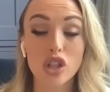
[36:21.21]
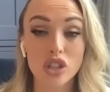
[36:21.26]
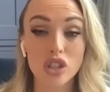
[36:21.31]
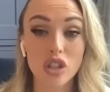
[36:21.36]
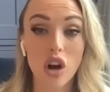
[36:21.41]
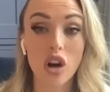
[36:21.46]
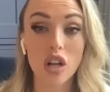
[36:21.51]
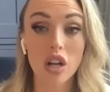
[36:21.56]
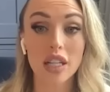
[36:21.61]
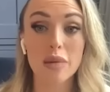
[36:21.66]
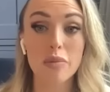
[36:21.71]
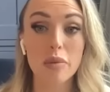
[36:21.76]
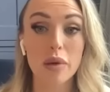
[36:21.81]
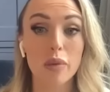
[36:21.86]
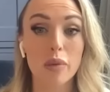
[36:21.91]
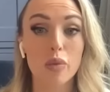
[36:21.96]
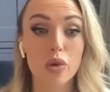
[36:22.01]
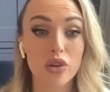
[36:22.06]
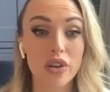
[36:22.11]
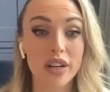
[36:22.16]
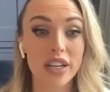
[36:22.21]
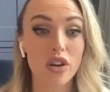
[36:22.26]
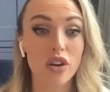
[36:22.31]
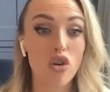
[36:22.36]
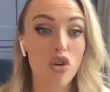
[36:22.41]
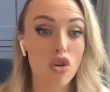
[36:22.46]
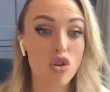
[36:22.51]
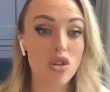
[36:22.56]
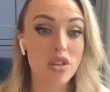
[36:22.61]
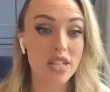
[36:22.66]
just Ollie being worried
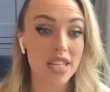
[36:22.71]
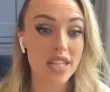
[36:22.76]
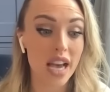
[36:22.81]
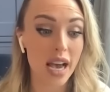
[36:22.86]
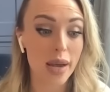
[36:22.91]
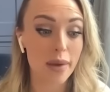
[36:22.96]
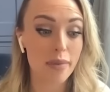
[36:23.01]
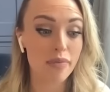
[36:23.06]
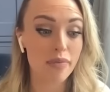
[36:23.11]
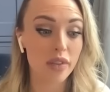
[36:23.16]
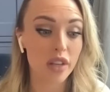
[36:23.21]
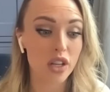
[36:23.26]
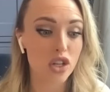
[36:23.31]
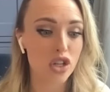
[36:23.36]
all the time